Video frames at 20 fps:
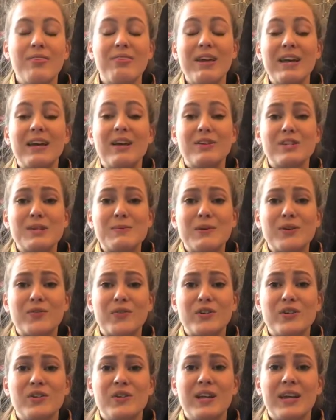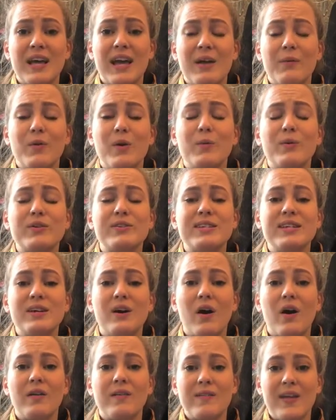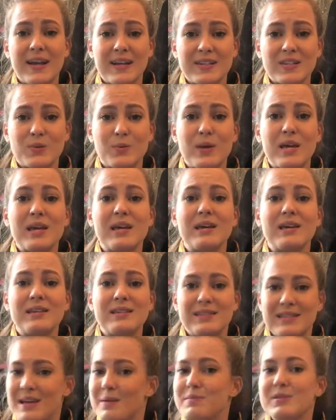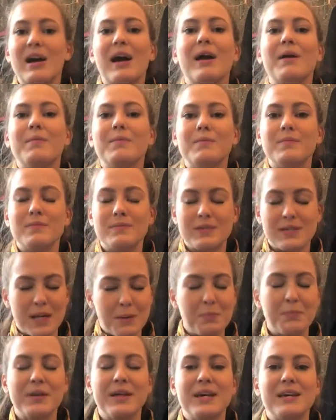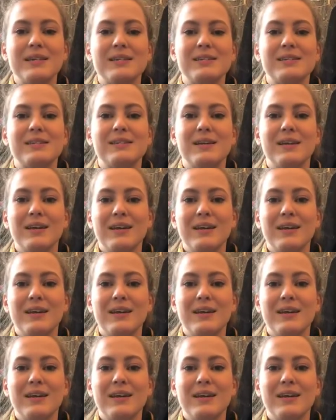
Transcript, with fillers: Thank y'all so much for tuning in. We will see y'all next week, same time, same place.